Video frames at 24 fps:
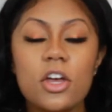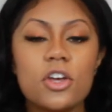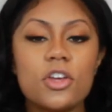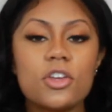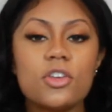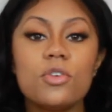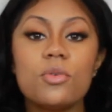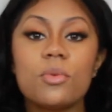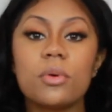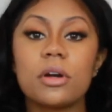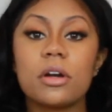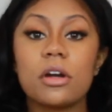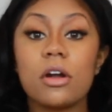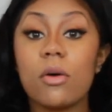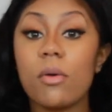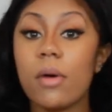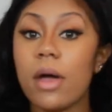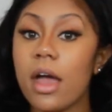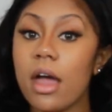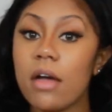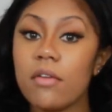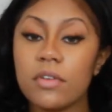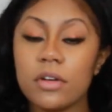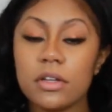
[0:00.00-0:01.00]
You want to know
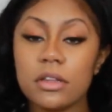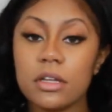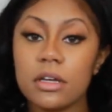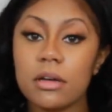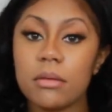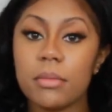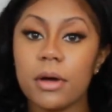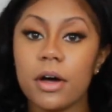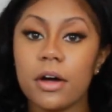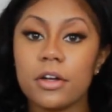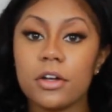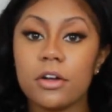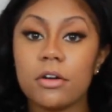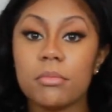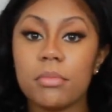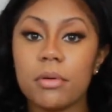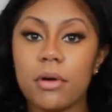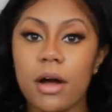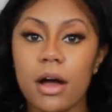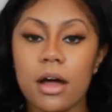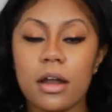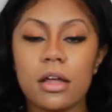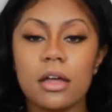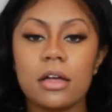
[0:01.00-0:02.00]
everything about your
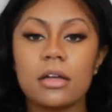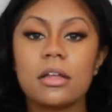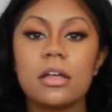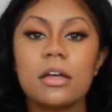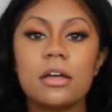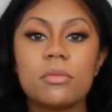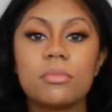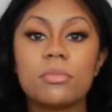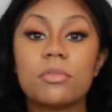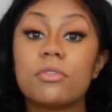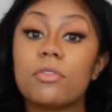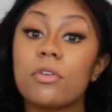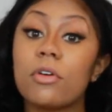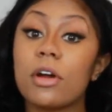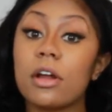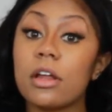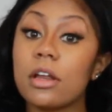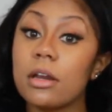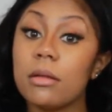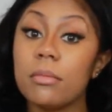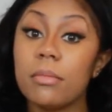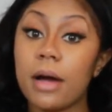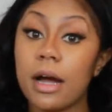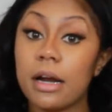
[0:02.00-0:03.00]
product before
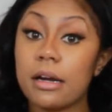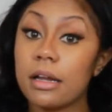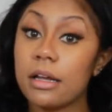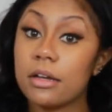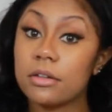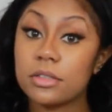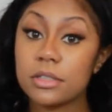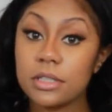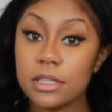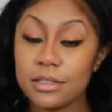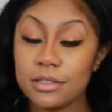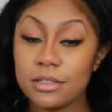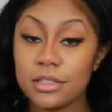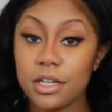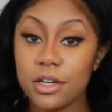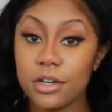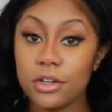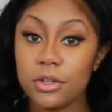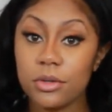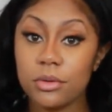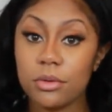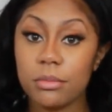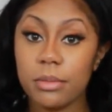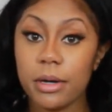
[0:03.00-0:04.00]
anybody else can
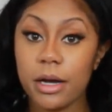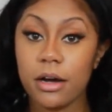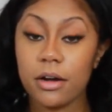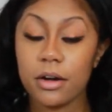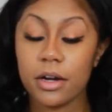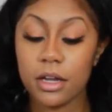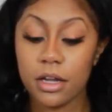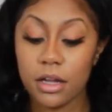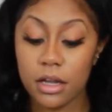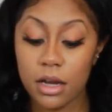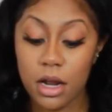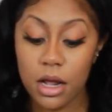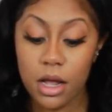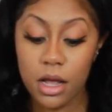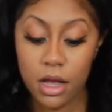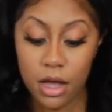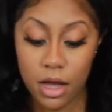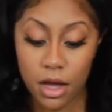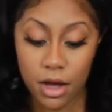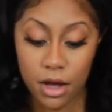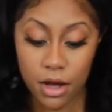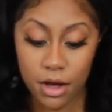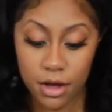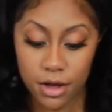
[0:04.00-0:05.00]
tell you about it.
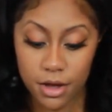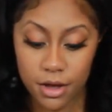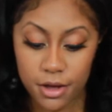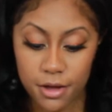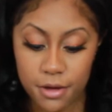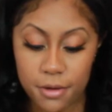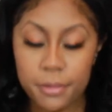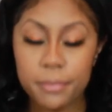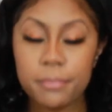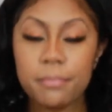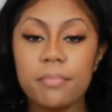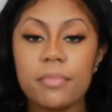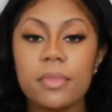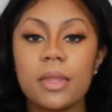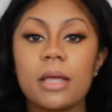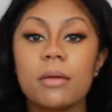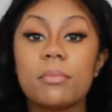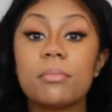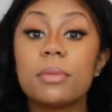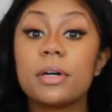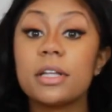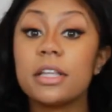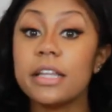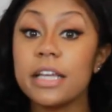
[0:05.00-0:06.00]

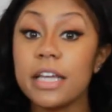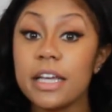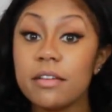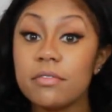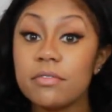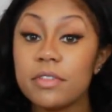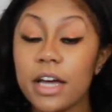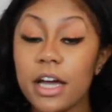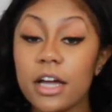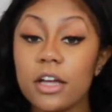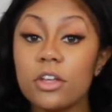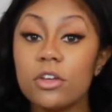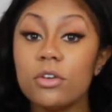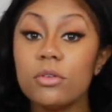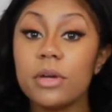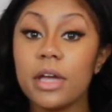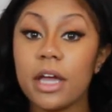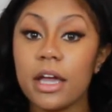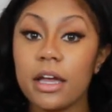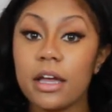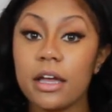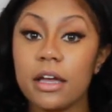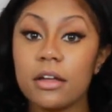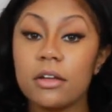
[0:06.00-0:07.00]
Believe that you
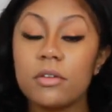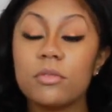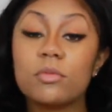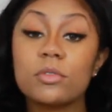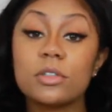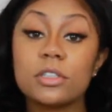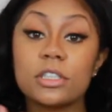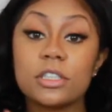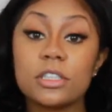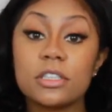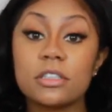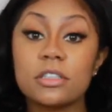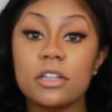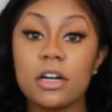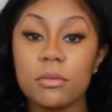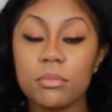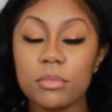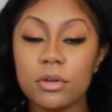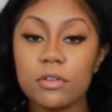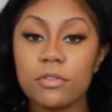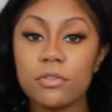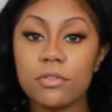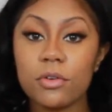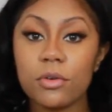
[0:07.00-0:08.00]
can, which is
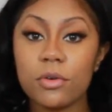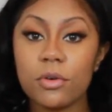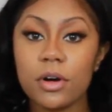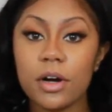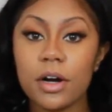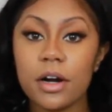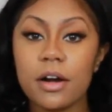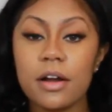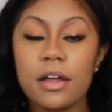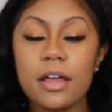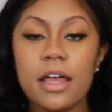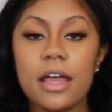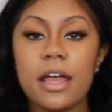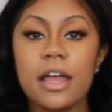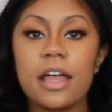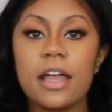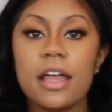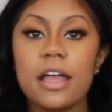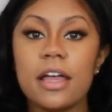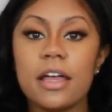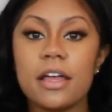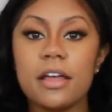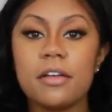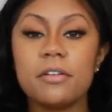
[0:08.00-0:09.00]
number 4,
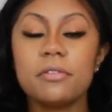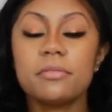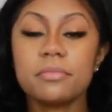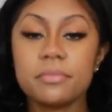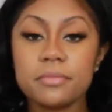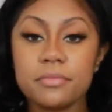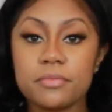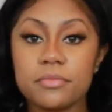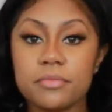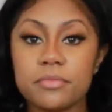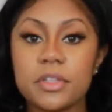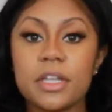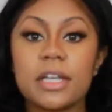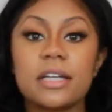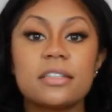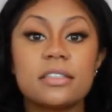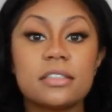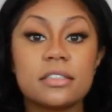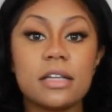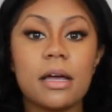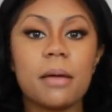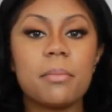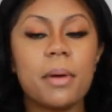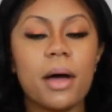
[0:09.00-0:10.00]
and
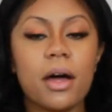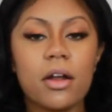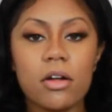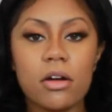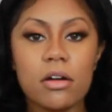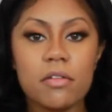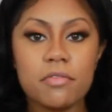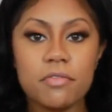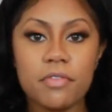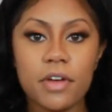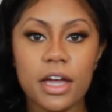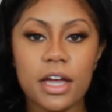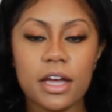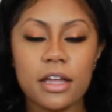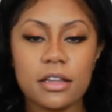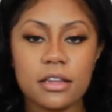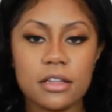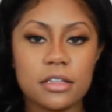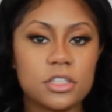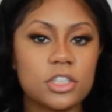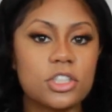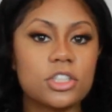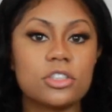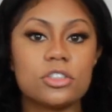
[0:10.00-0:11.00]
step out on
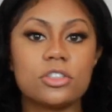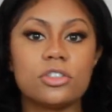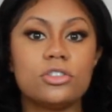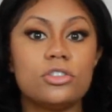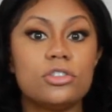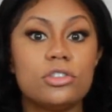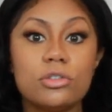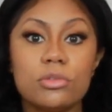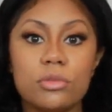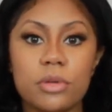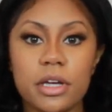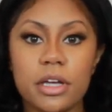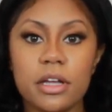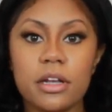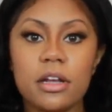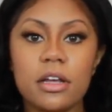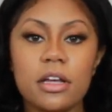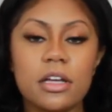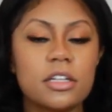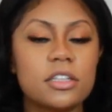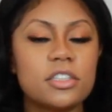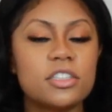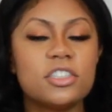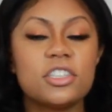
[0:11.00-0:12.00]
faith. Just do it.
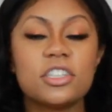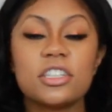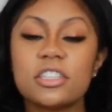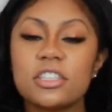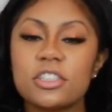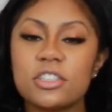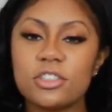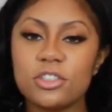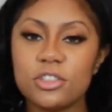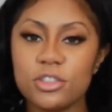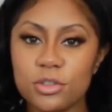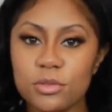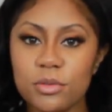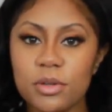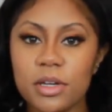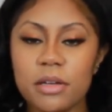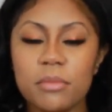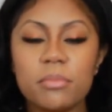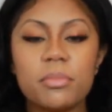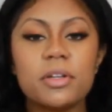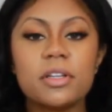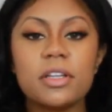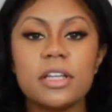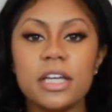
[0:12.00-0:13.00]
Just do
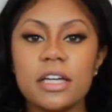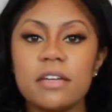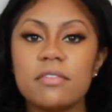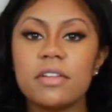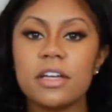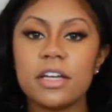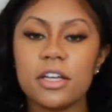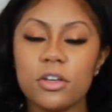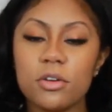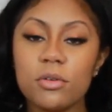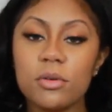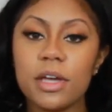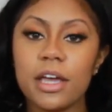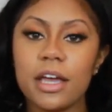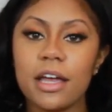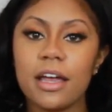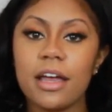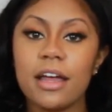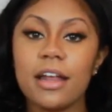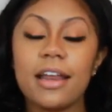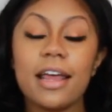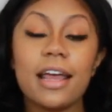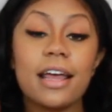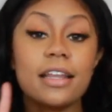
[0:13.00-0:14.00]
it. Believe that you
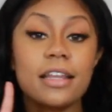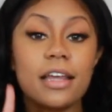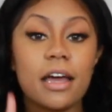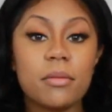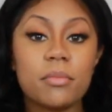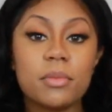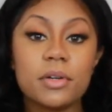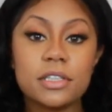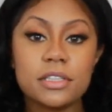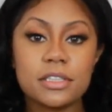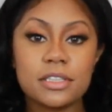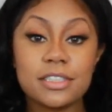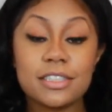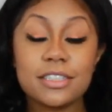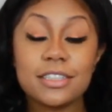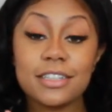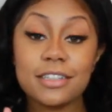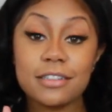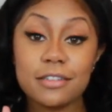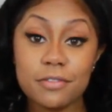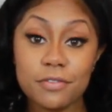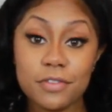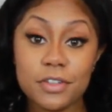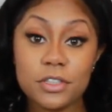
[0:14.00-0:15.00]
can. And that brings us
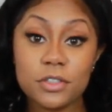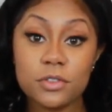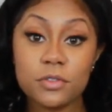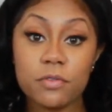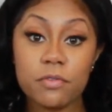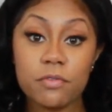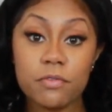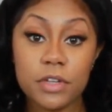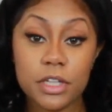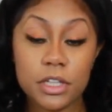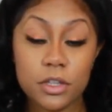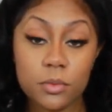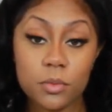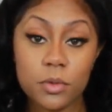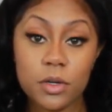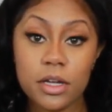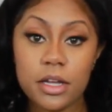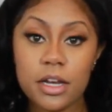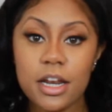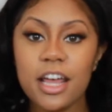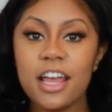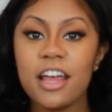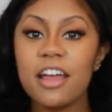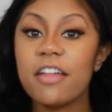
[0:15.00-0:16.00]
to the fifth
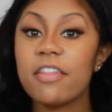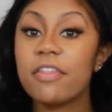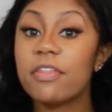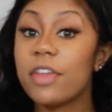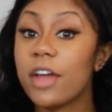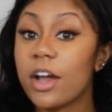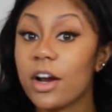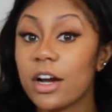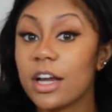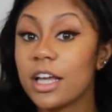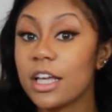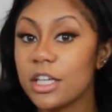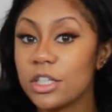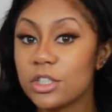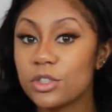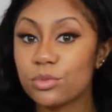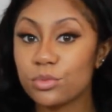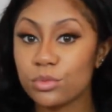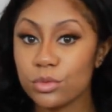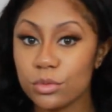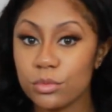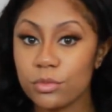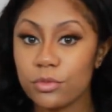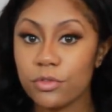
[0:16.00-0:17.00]
one. There is
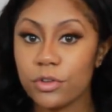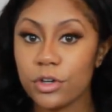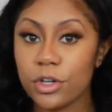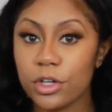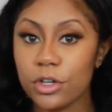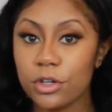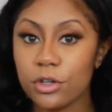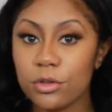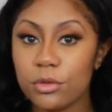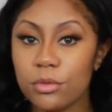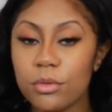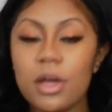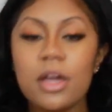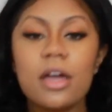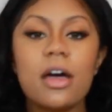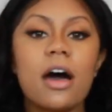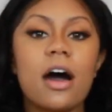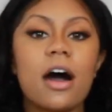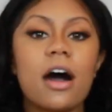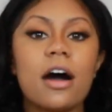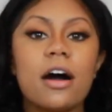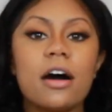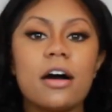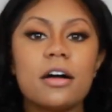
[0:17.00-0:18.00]
room for you.
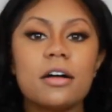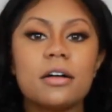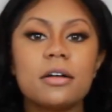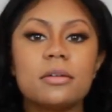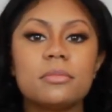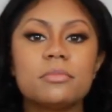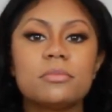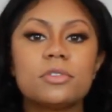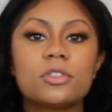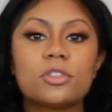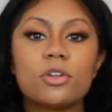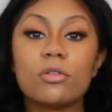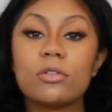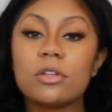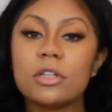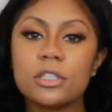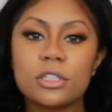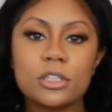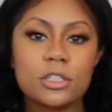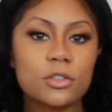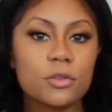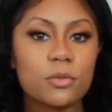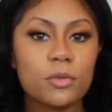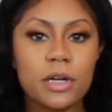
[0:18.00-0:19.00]
Don't
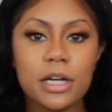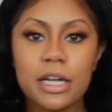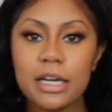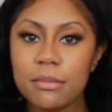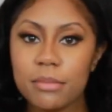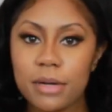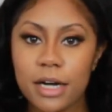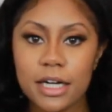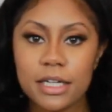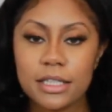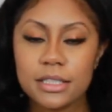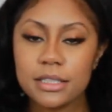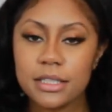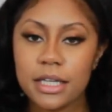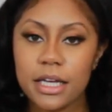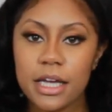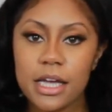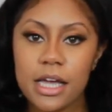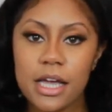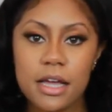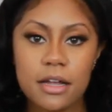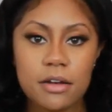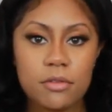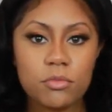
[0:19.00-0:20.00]
listen to what anybody's
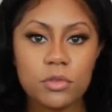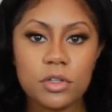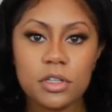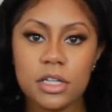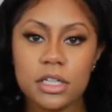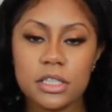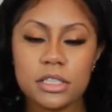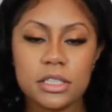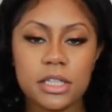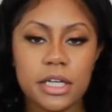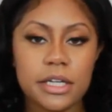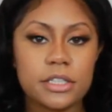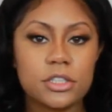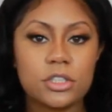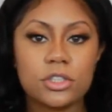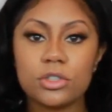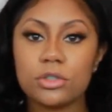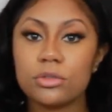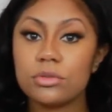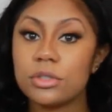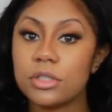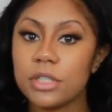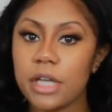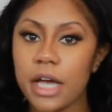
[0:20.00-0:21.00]
saying when they say it's
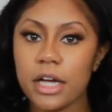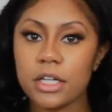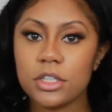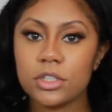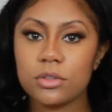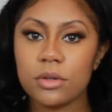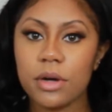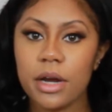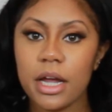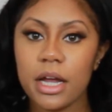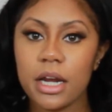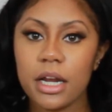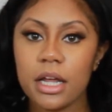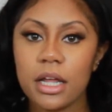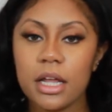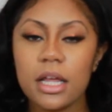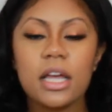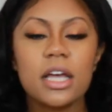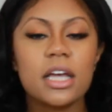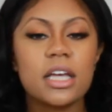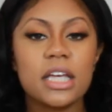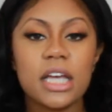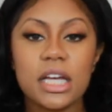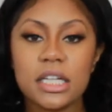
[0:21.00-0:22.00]
too
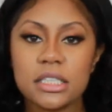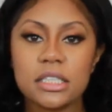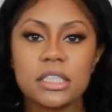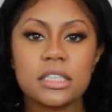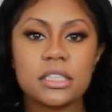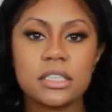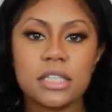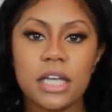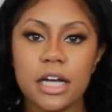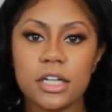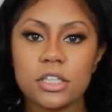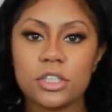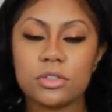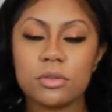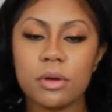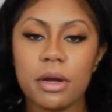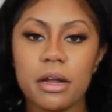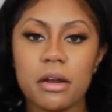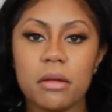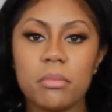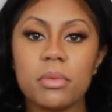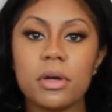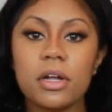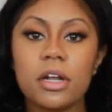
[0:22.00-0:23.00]
saturated. Yes, it's
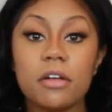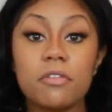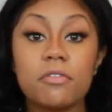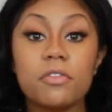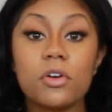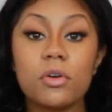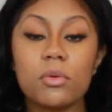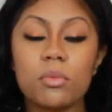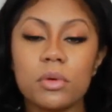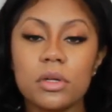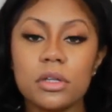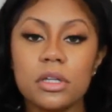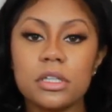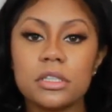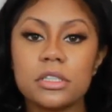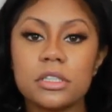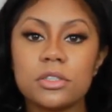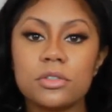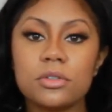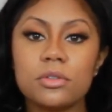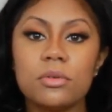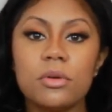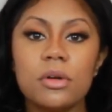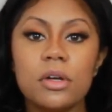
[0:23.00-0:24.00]
saturated, but if you're willing
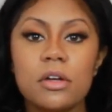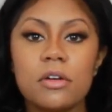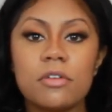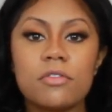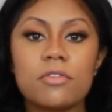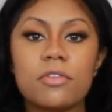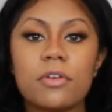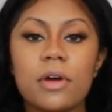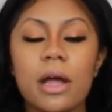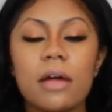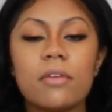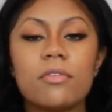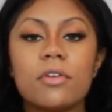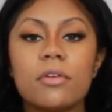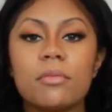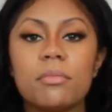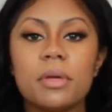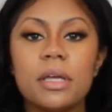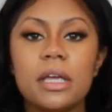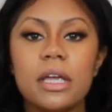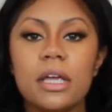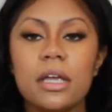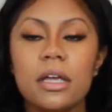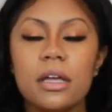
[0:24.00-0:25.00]
to forever
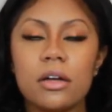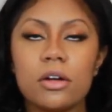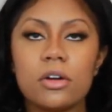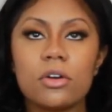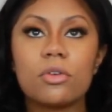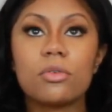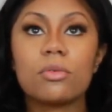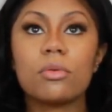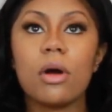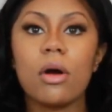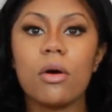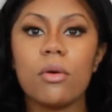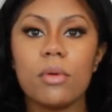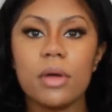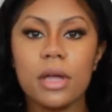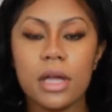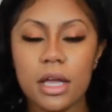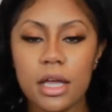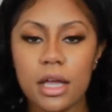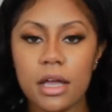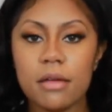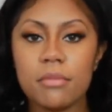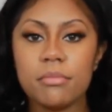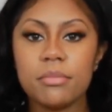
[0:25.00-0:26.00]
be
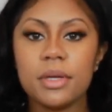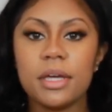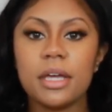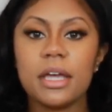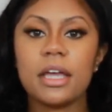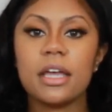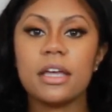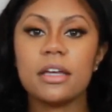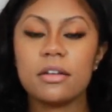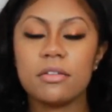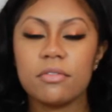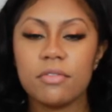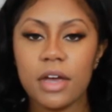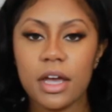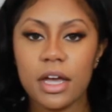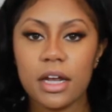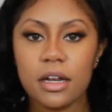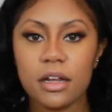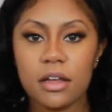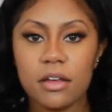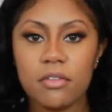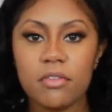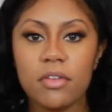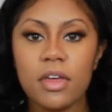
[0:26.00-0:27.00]
growing and being
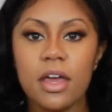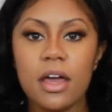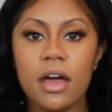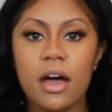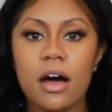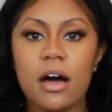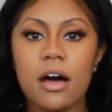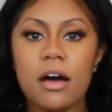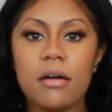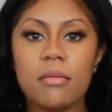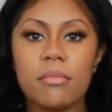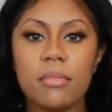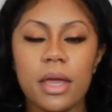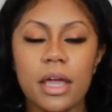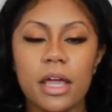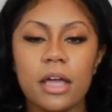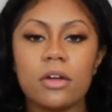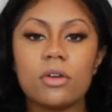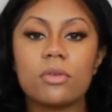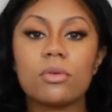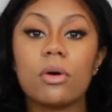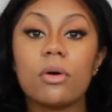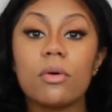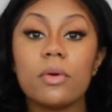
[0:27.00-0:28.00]
innovative,
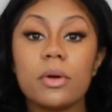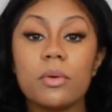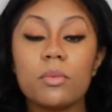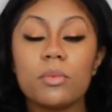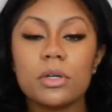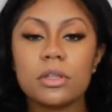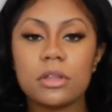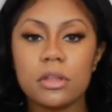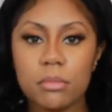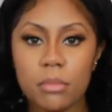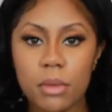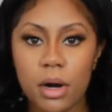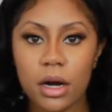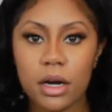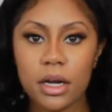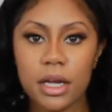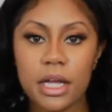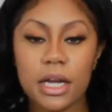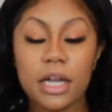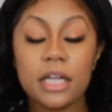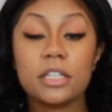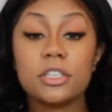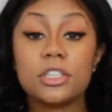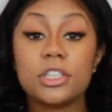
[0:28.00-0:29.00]
and growing with the
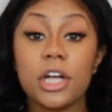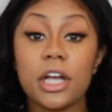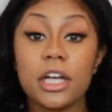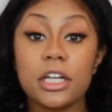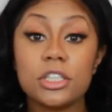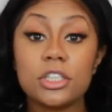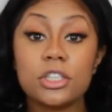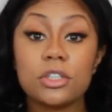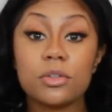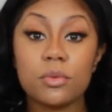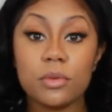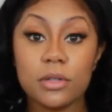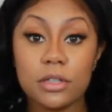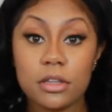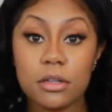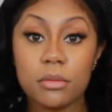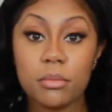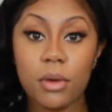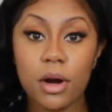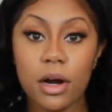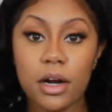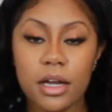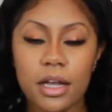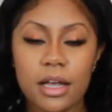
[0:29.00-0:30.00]
market and changing with
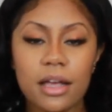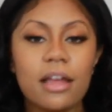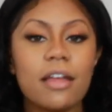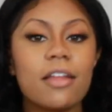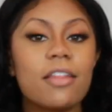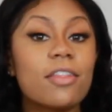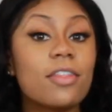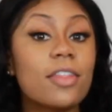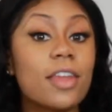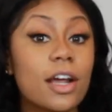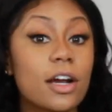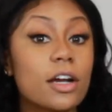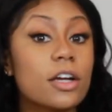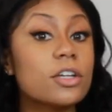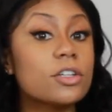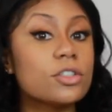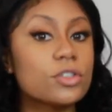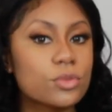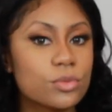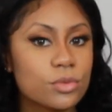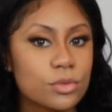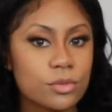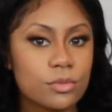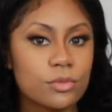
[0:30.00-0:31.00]
the market, there
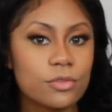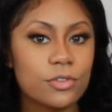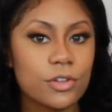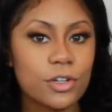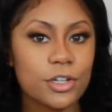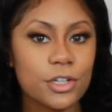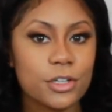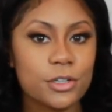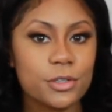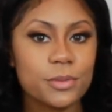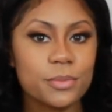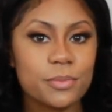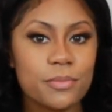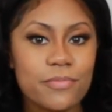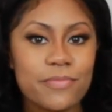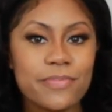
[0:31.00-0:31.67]
is room for you.